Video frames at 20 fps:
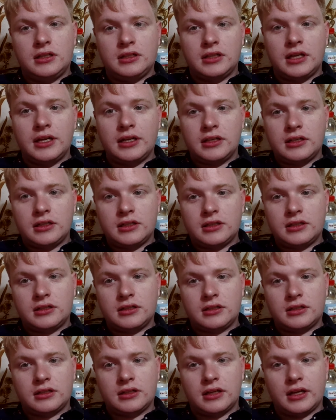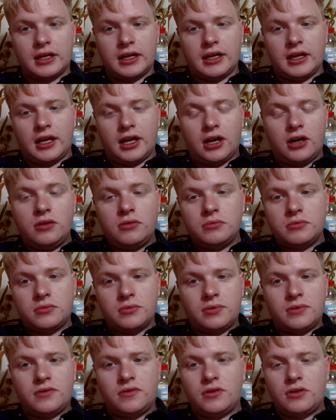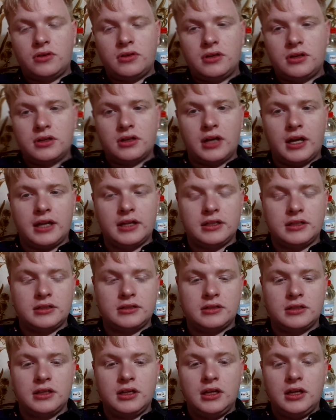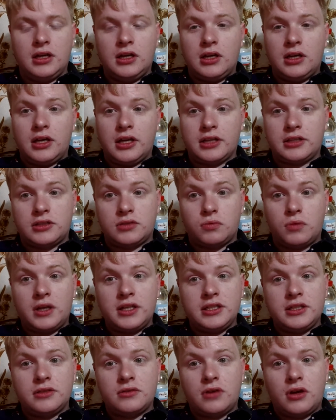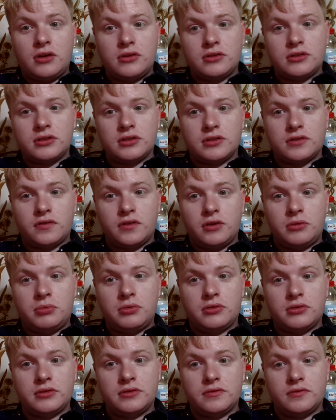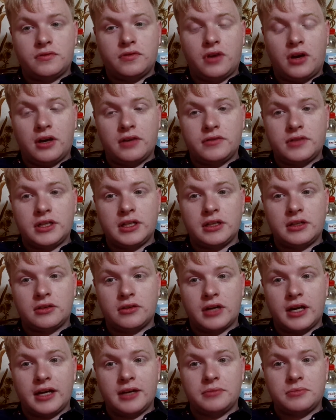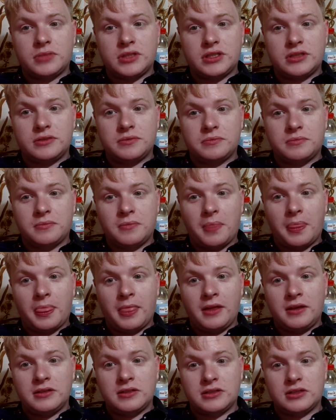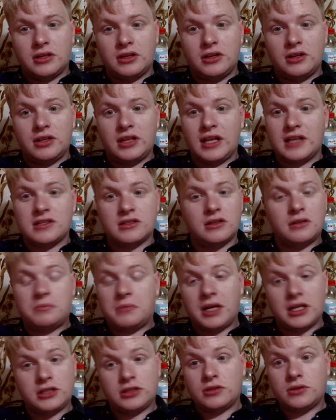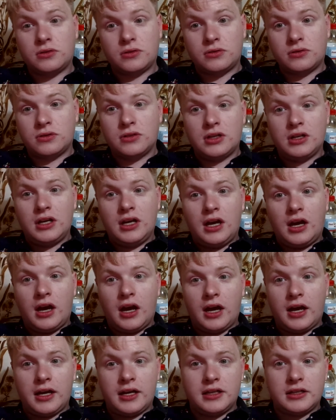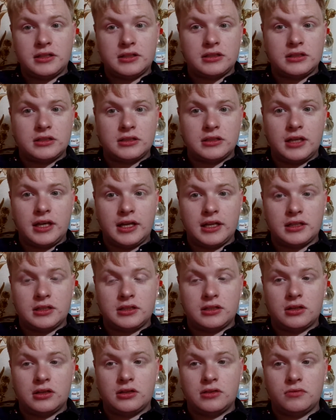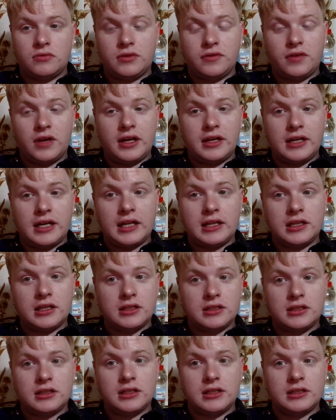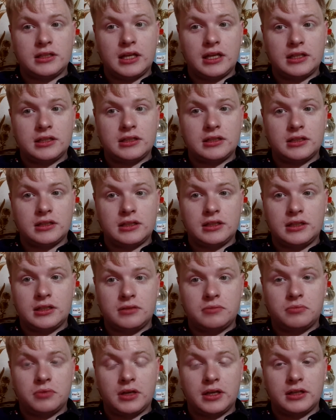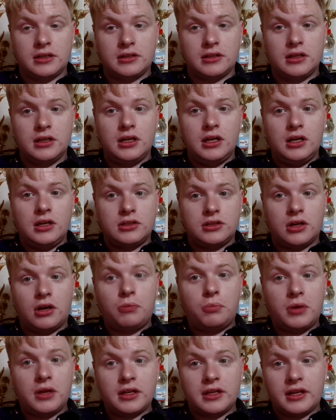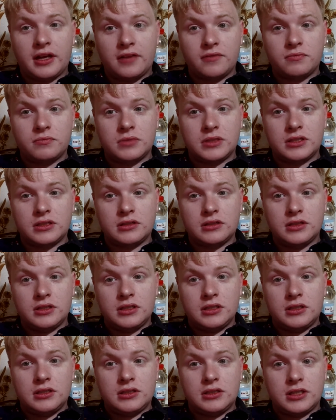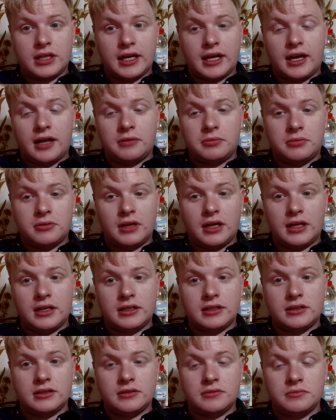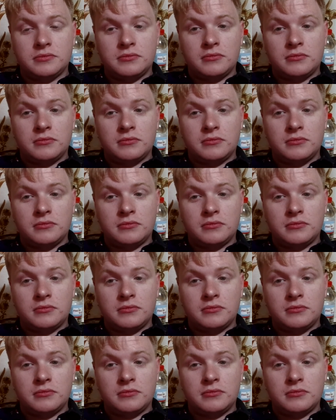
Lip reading: didn't get help for it. And it's 1 year old and it's 4.5 kilograms. So that's not much at all. And yeah, so we found out that she's actually being told by the government checkup and